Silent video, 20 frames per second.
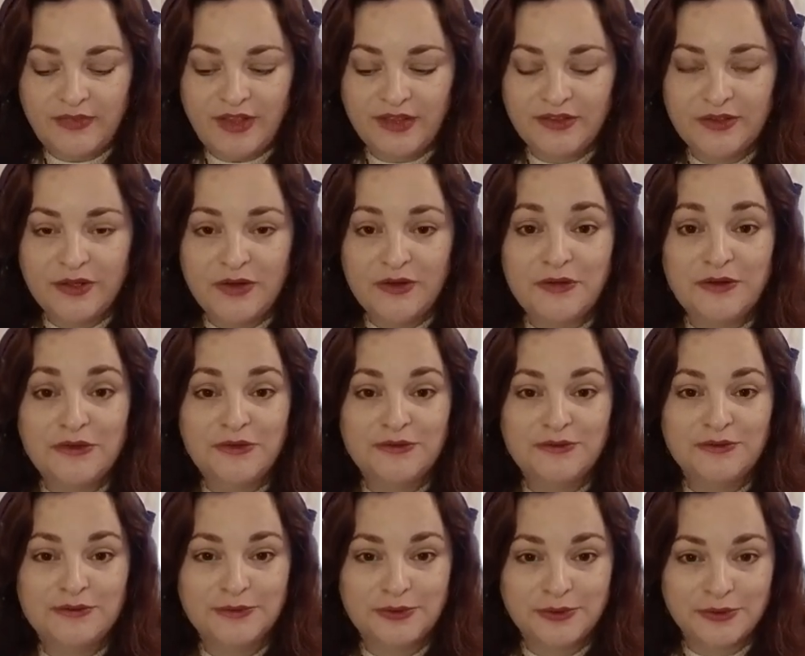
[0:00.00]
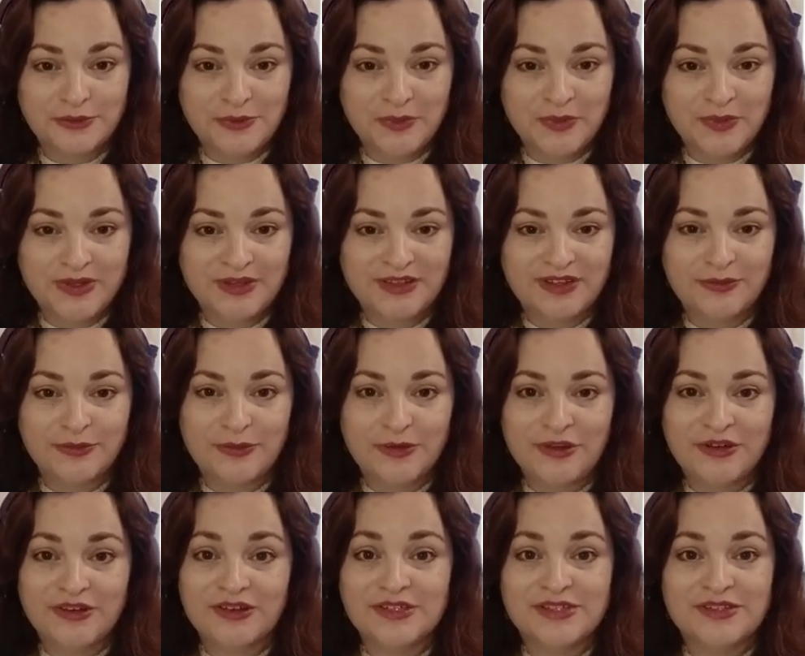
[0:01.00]
the whole womb, the
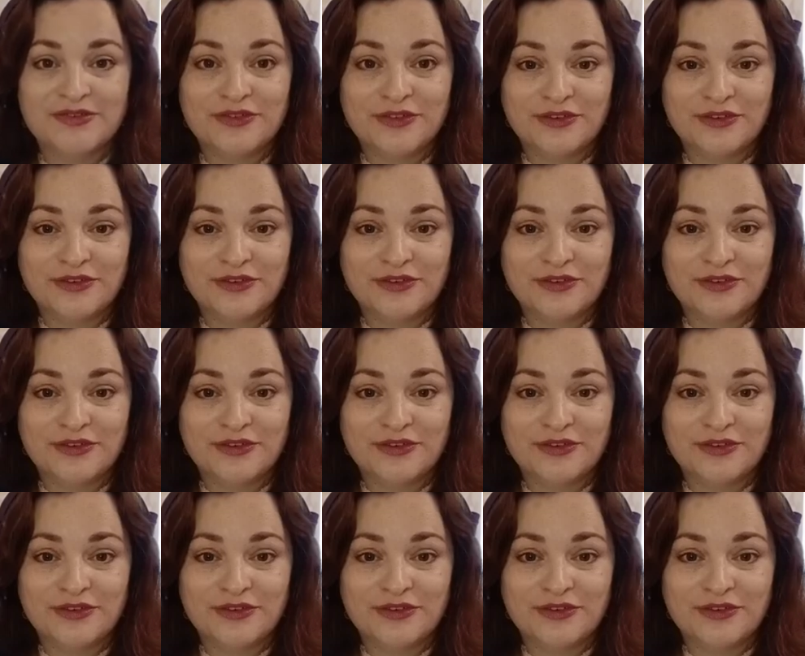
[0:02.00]
waters of